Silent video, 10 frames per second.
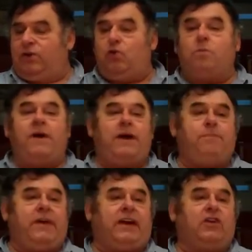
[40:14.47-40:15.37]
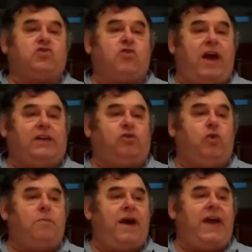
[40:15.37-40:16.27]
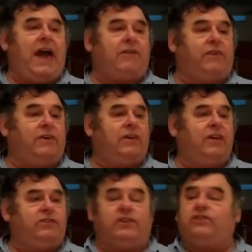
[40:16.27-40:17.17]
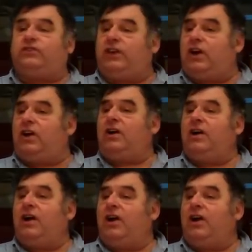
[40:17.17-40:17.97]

You may be contrite, you may have a sincere